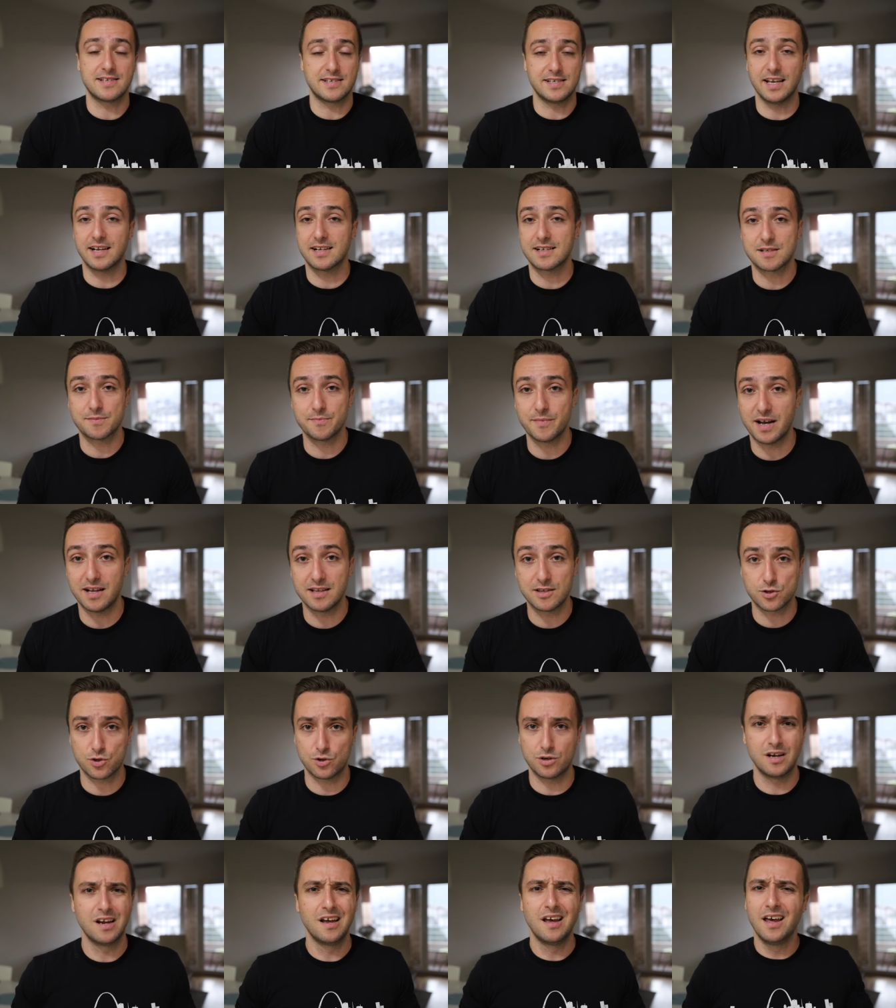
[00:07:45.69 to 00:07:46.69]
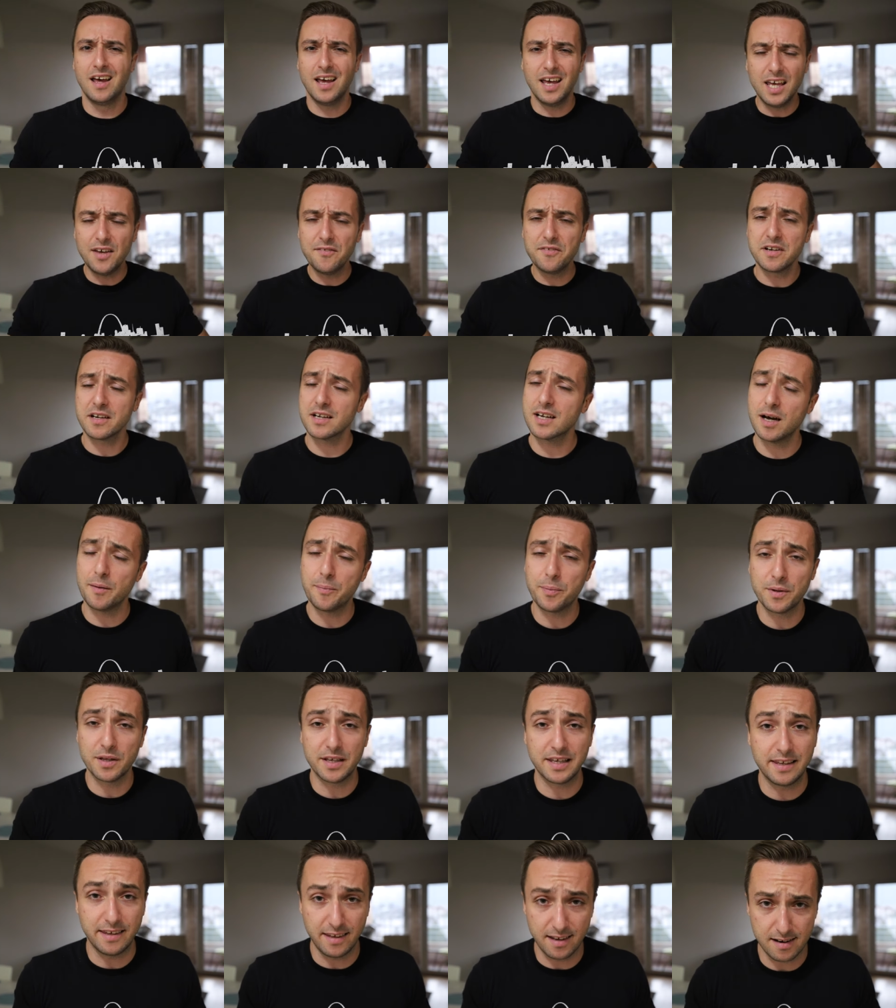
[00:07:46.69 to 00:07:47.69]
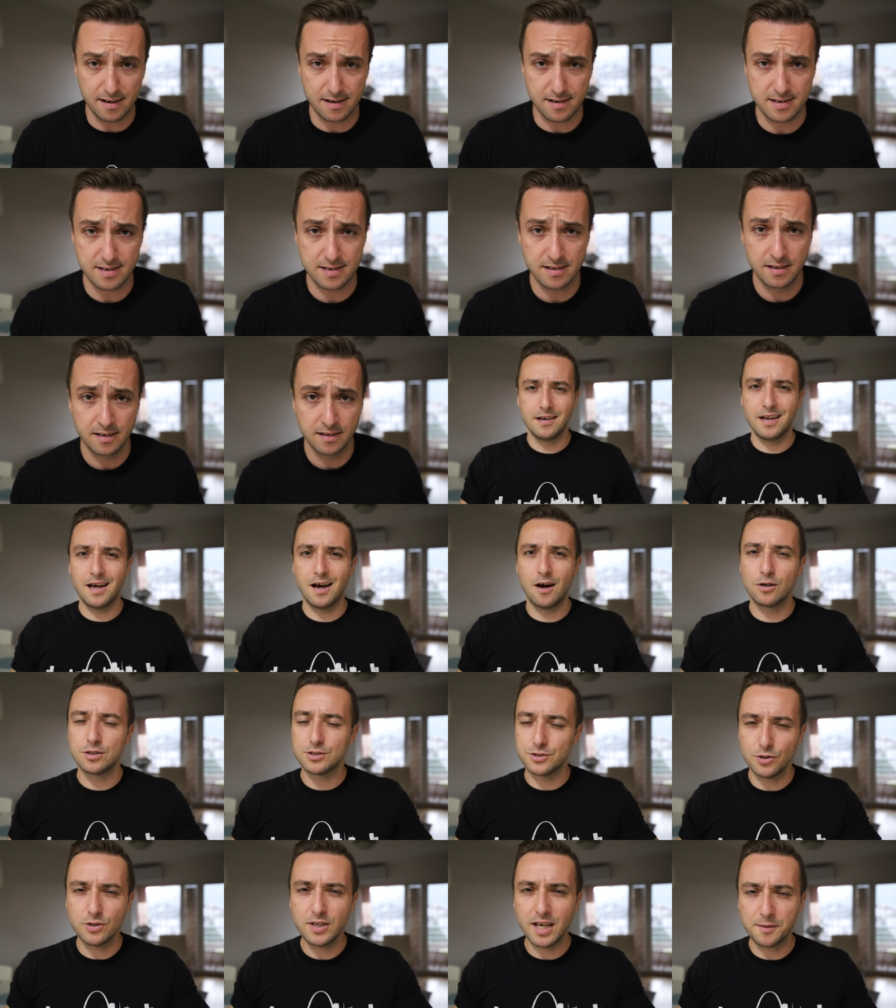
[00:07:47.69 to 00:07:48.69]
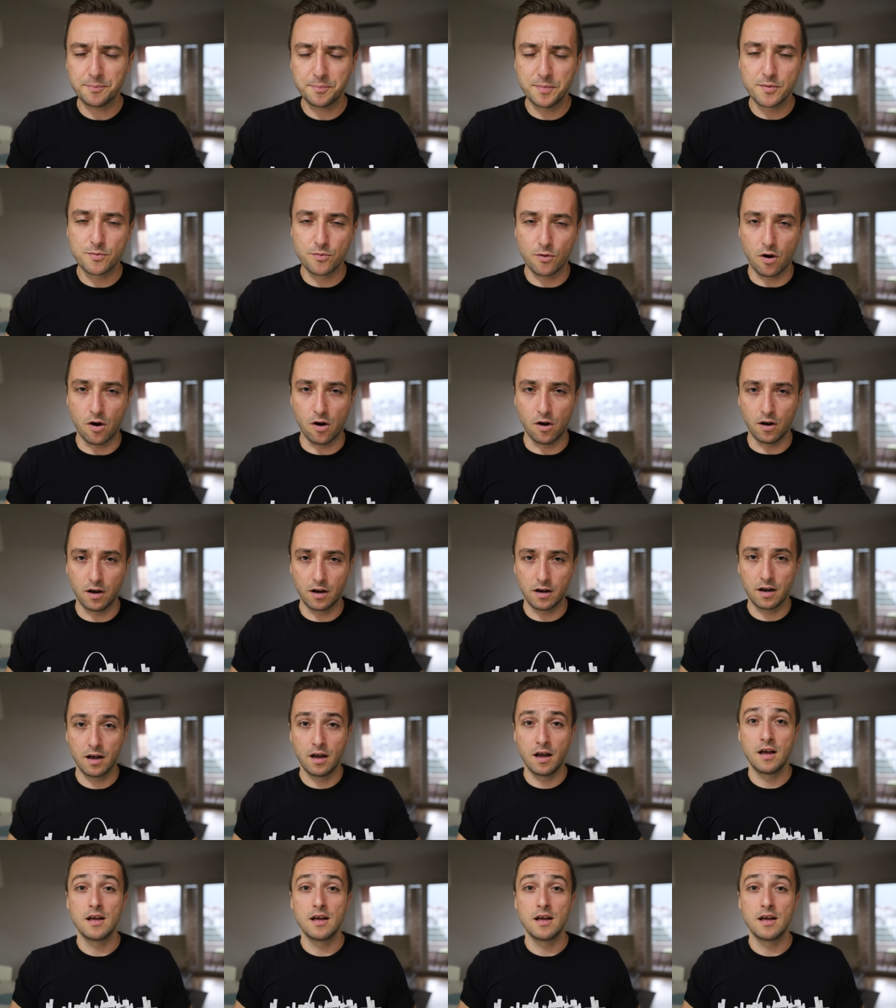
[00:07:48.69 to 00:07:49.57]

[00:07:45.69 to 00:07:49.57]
six months, or even a couple of years. Now, don't get me wrong,